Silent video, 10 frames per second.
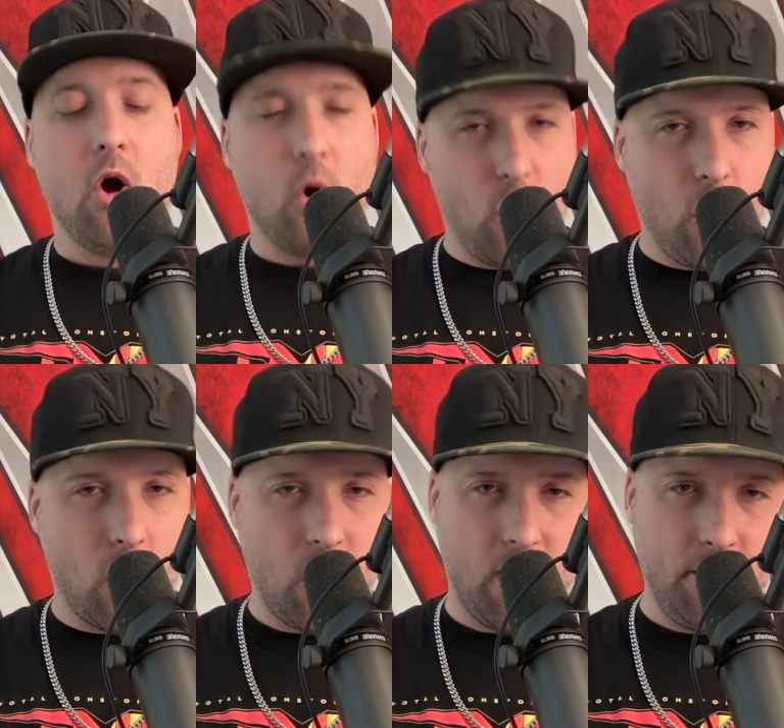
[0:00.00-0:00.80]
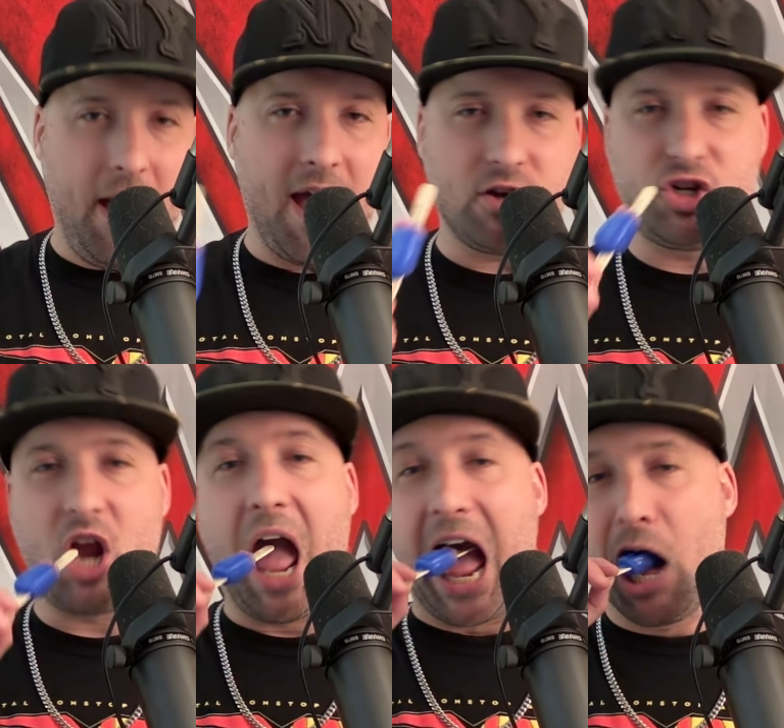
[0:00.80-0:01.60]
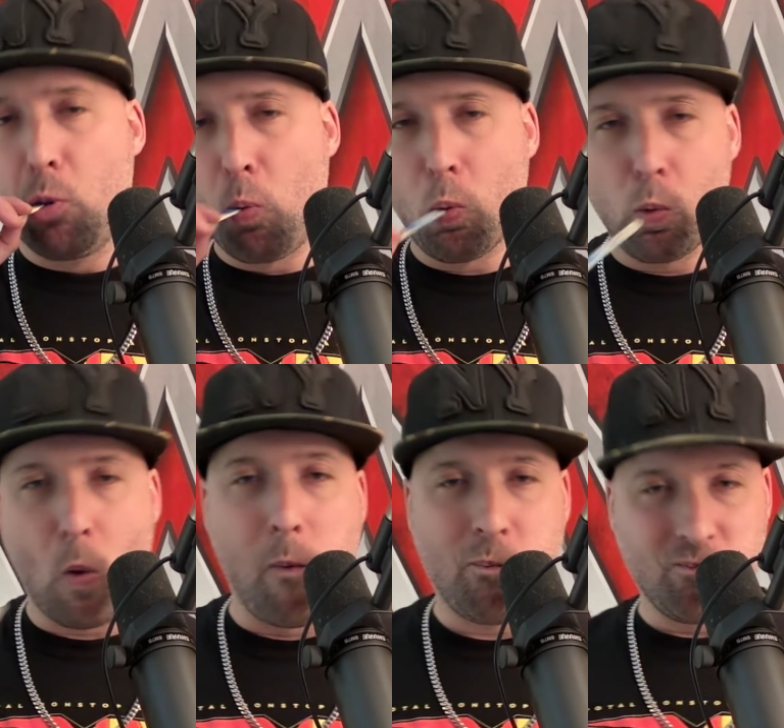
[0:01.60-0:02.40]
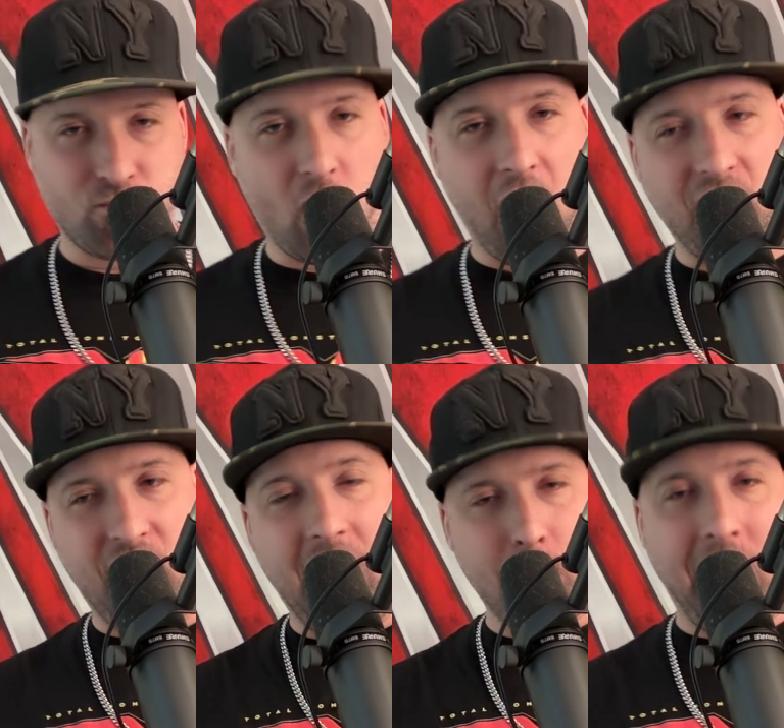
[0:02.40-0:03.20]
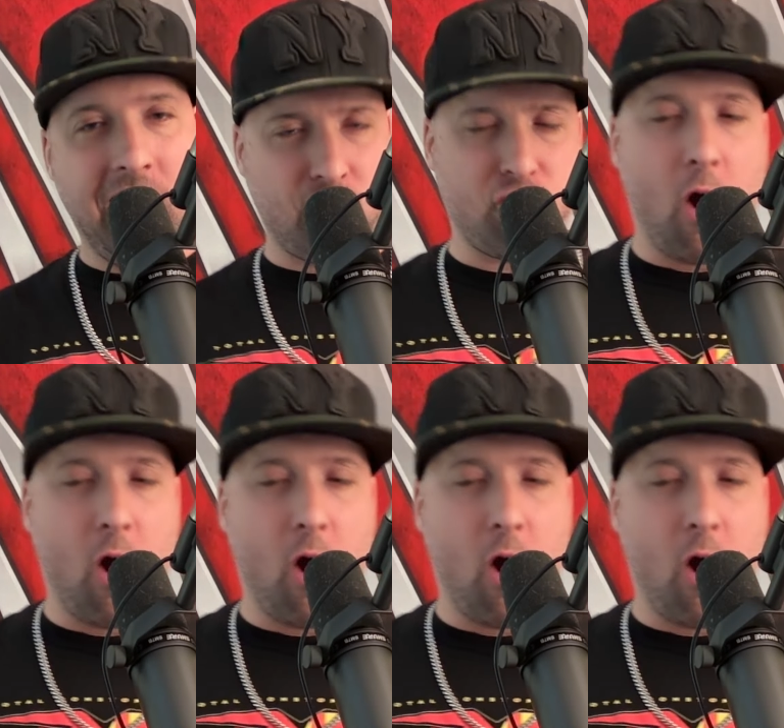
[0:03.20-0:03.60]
or a match. And that match